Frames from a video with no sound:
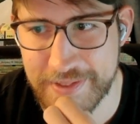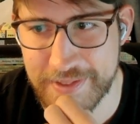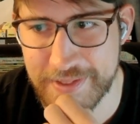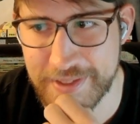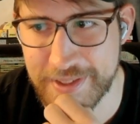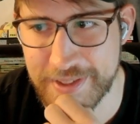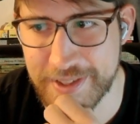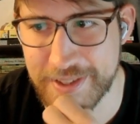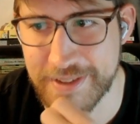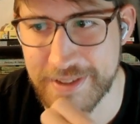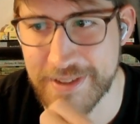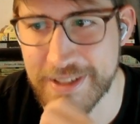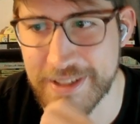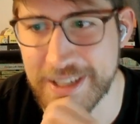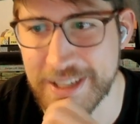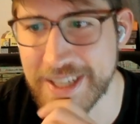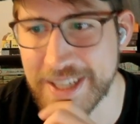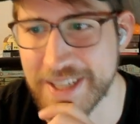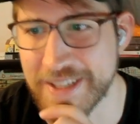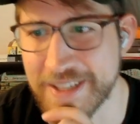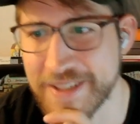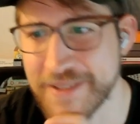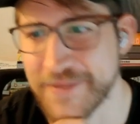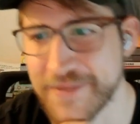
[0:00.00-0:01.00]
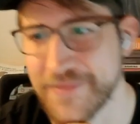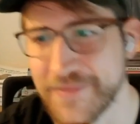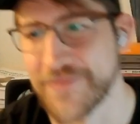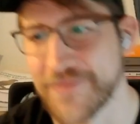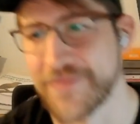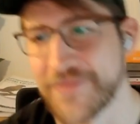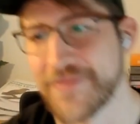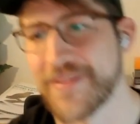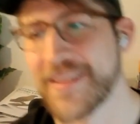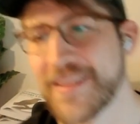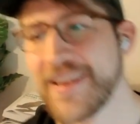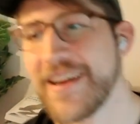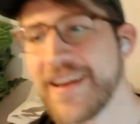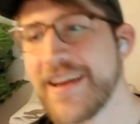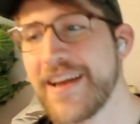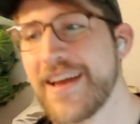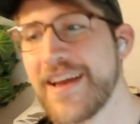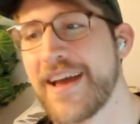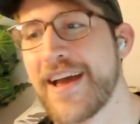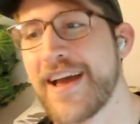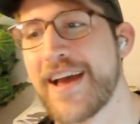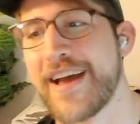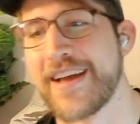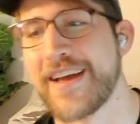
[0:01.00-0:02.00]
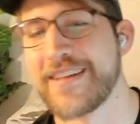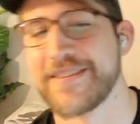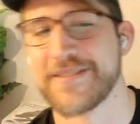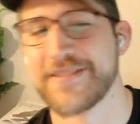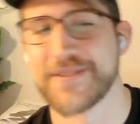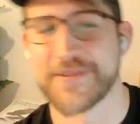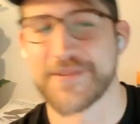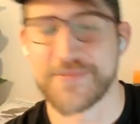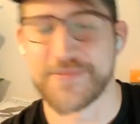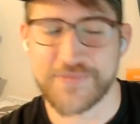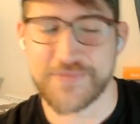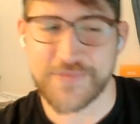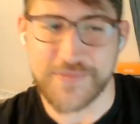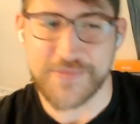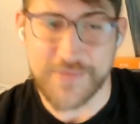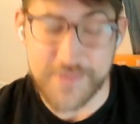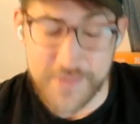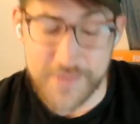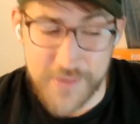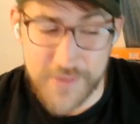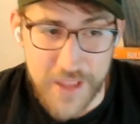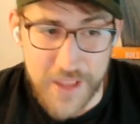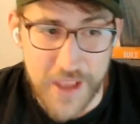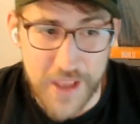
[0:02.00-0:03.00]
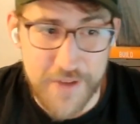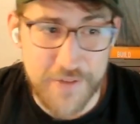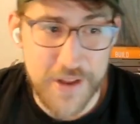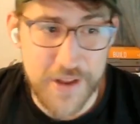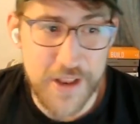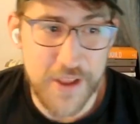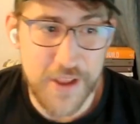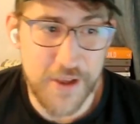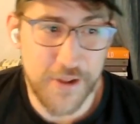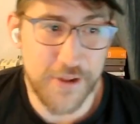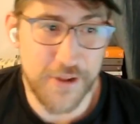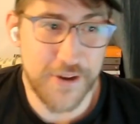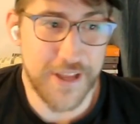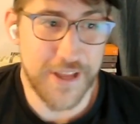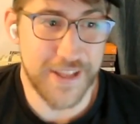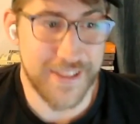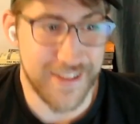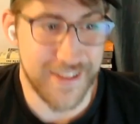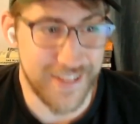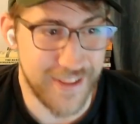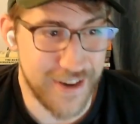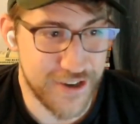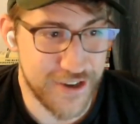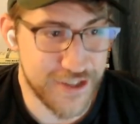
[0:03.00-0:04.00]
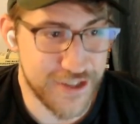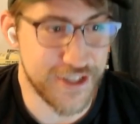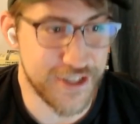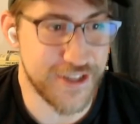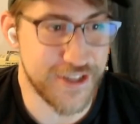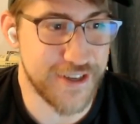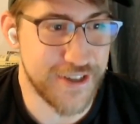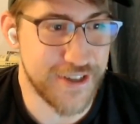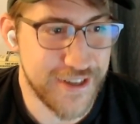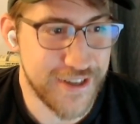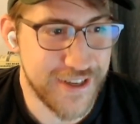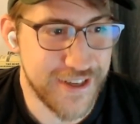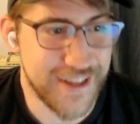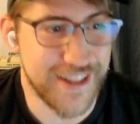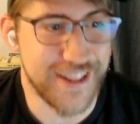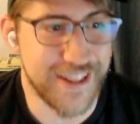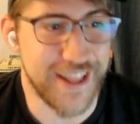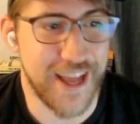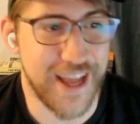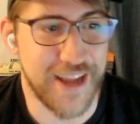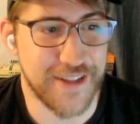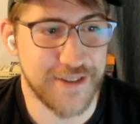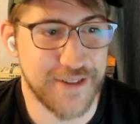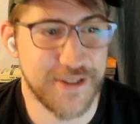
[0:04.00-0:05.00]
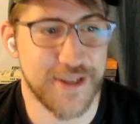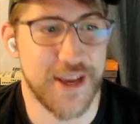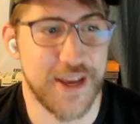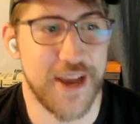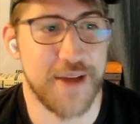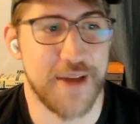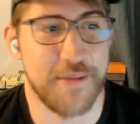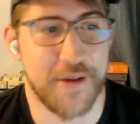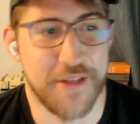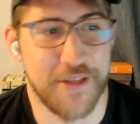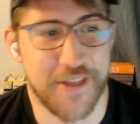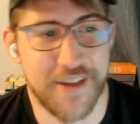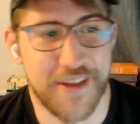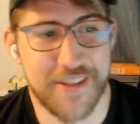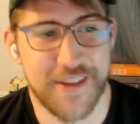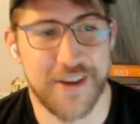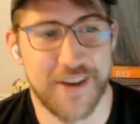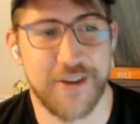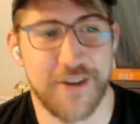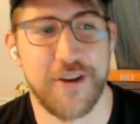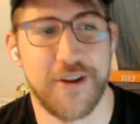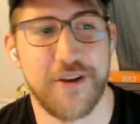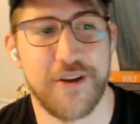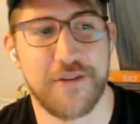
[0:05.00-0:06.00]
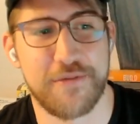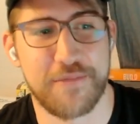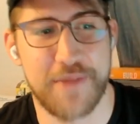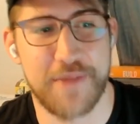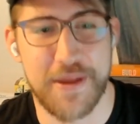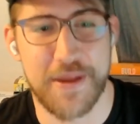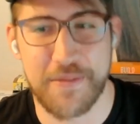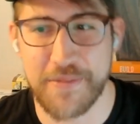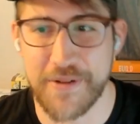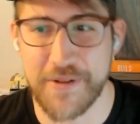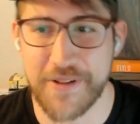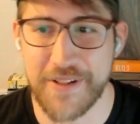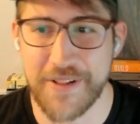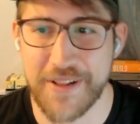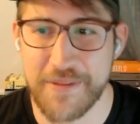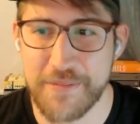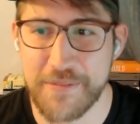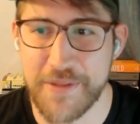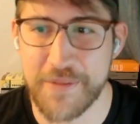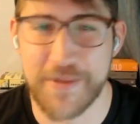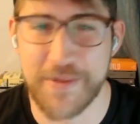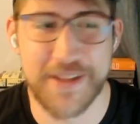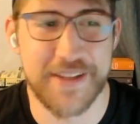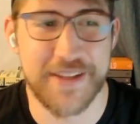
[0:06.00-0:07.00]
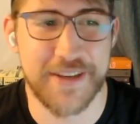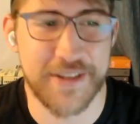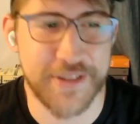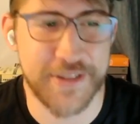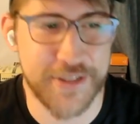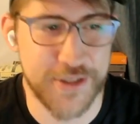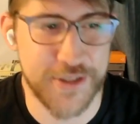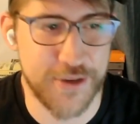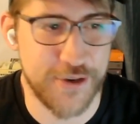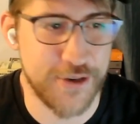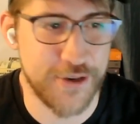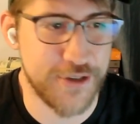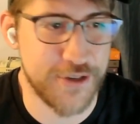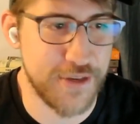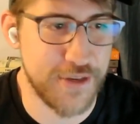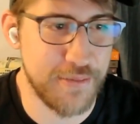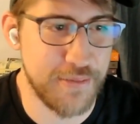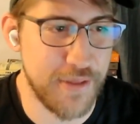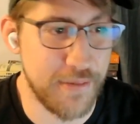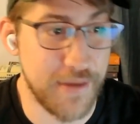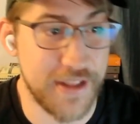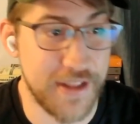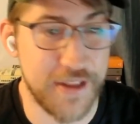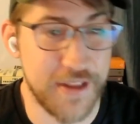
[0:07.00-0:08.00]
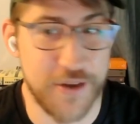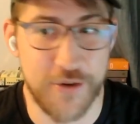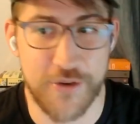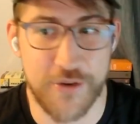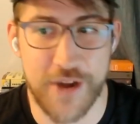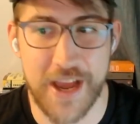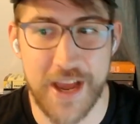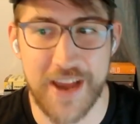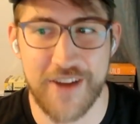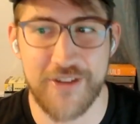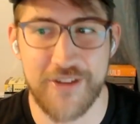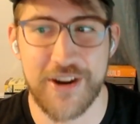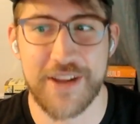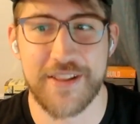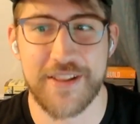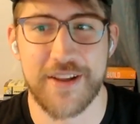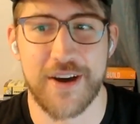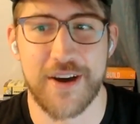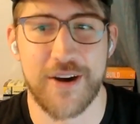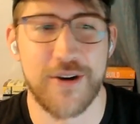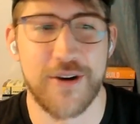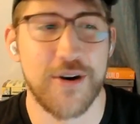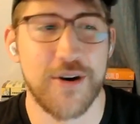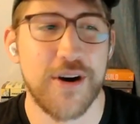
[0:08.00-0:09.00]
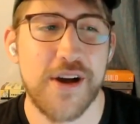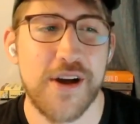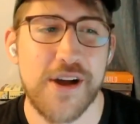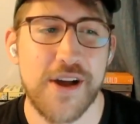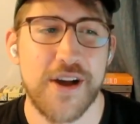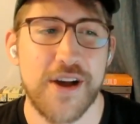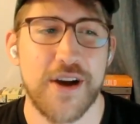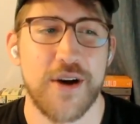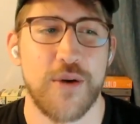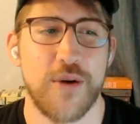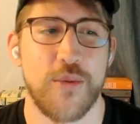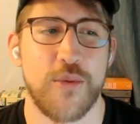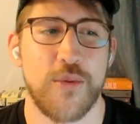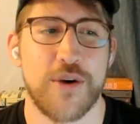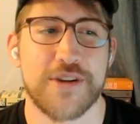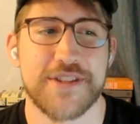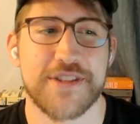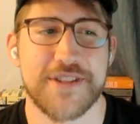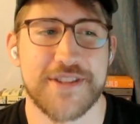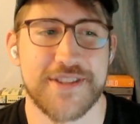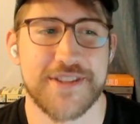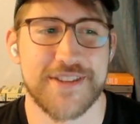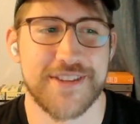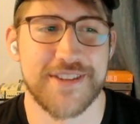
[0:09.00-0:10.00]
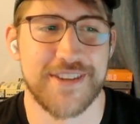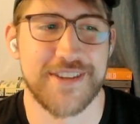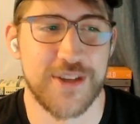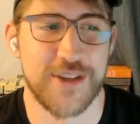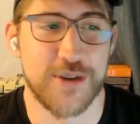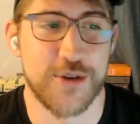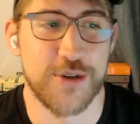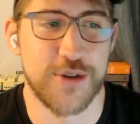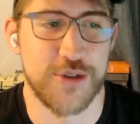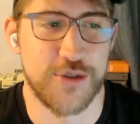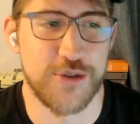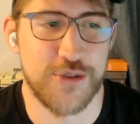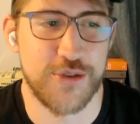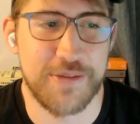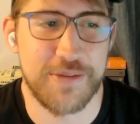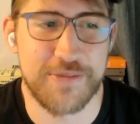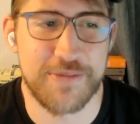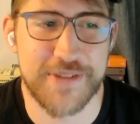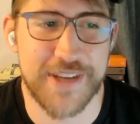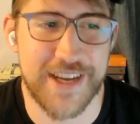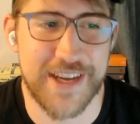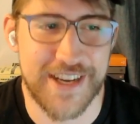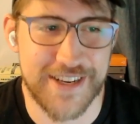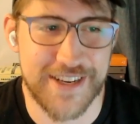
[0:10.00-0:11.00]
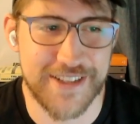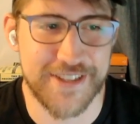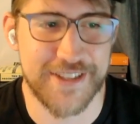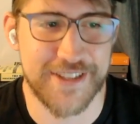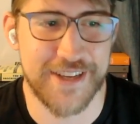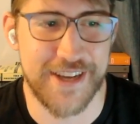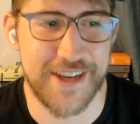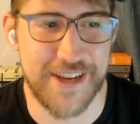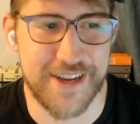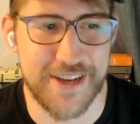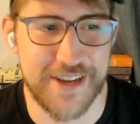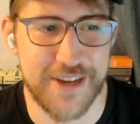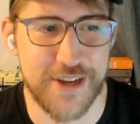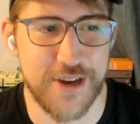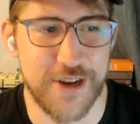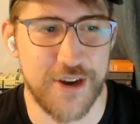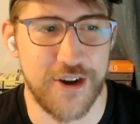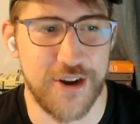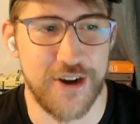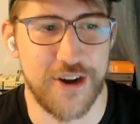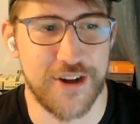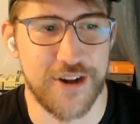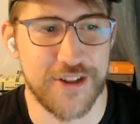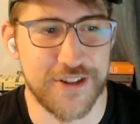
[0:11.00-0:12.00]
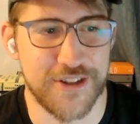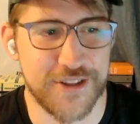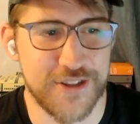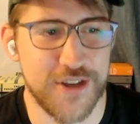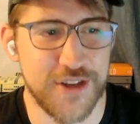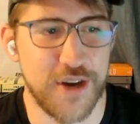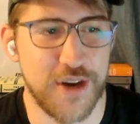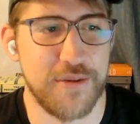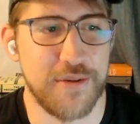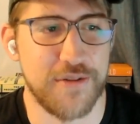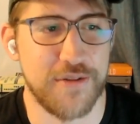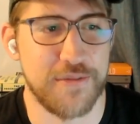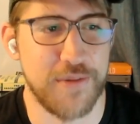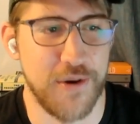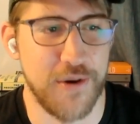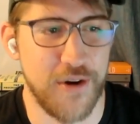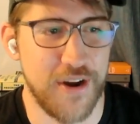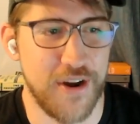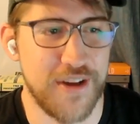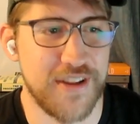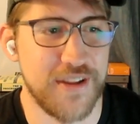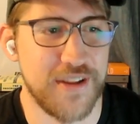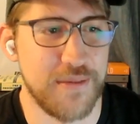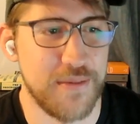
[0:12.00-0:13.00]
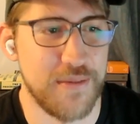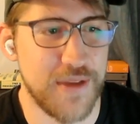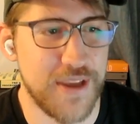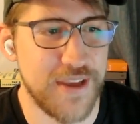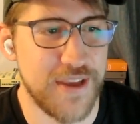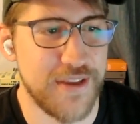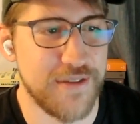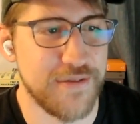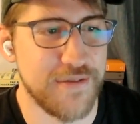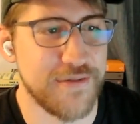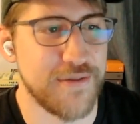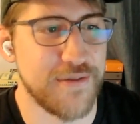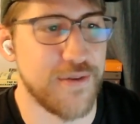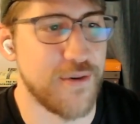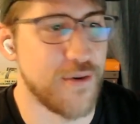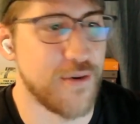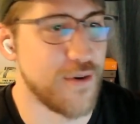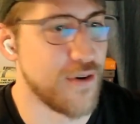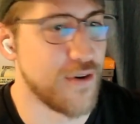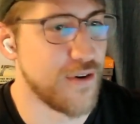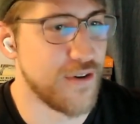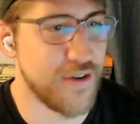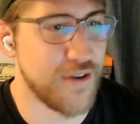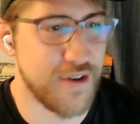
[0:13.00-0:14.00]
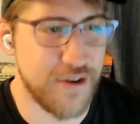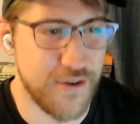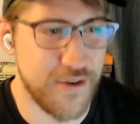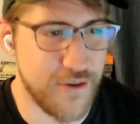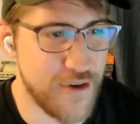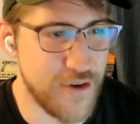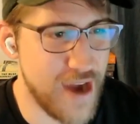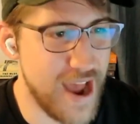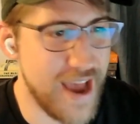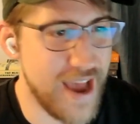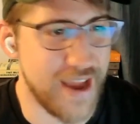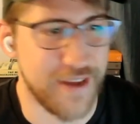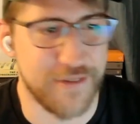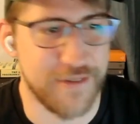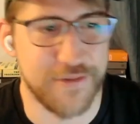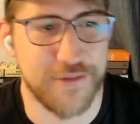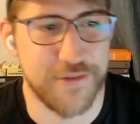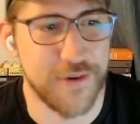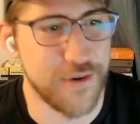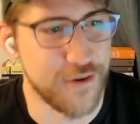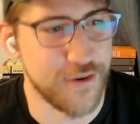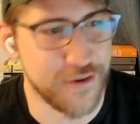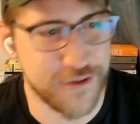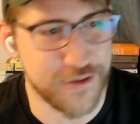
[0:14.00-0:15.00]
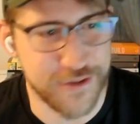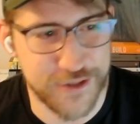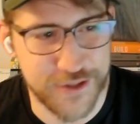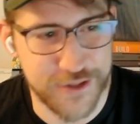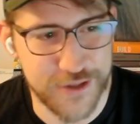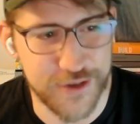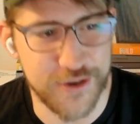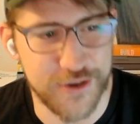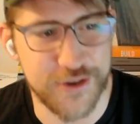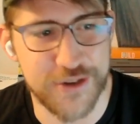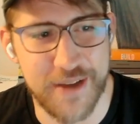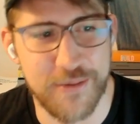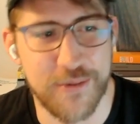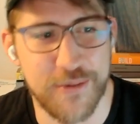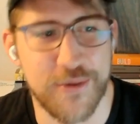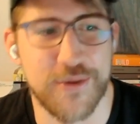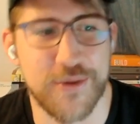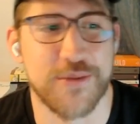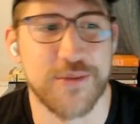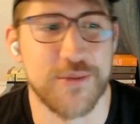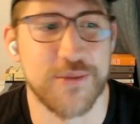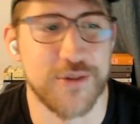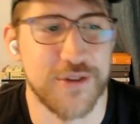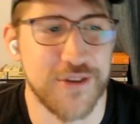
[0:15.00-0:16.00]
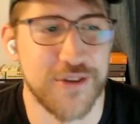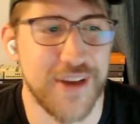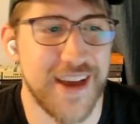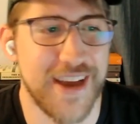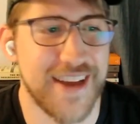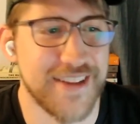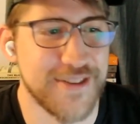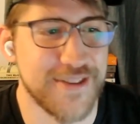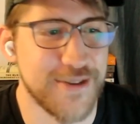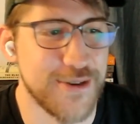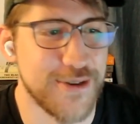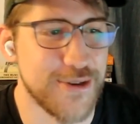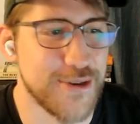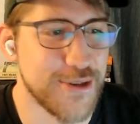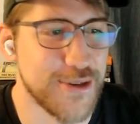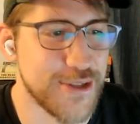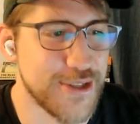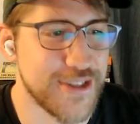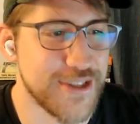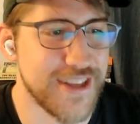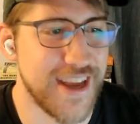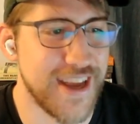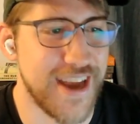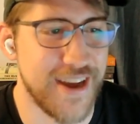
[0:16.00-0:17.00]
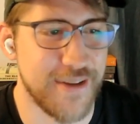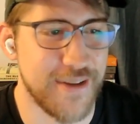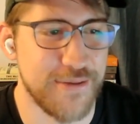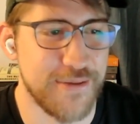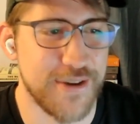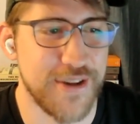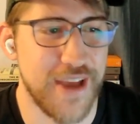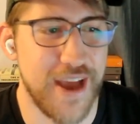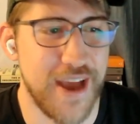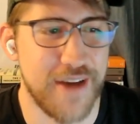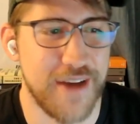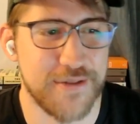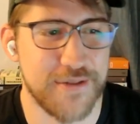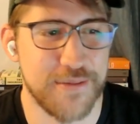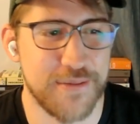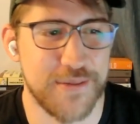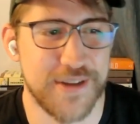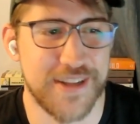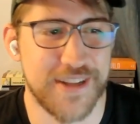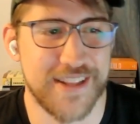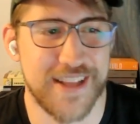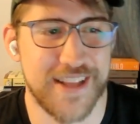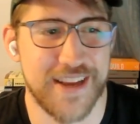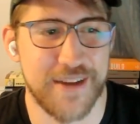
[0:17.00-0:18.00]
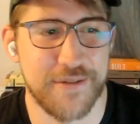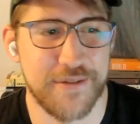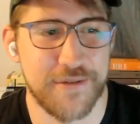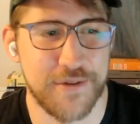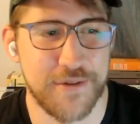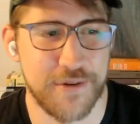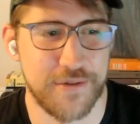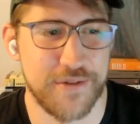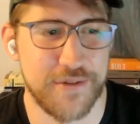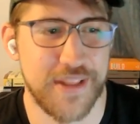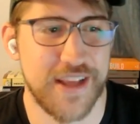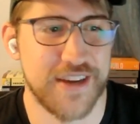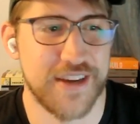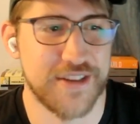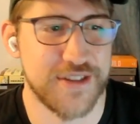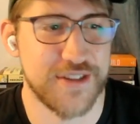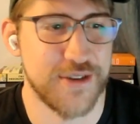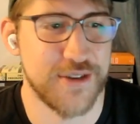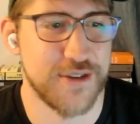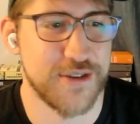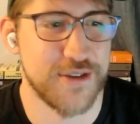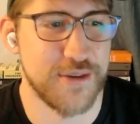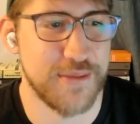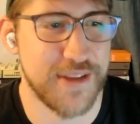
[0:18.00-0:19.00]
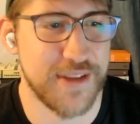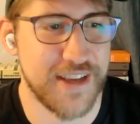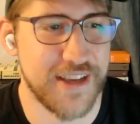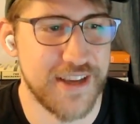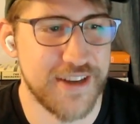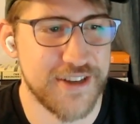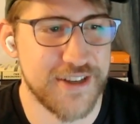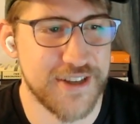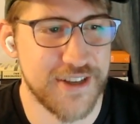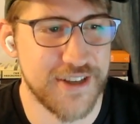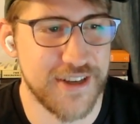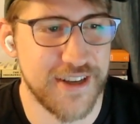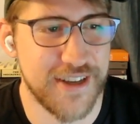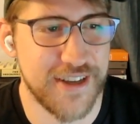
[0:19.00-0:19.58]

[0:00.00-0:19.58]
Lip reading: Nice. And when you look at the larger landscape, I think there are a lot of people implementing search, implementing RAG right now. What's your dream tech stack on top of ParadeDB for RAG for search? What would you add to your stack when you have to build like a full-fledged search application?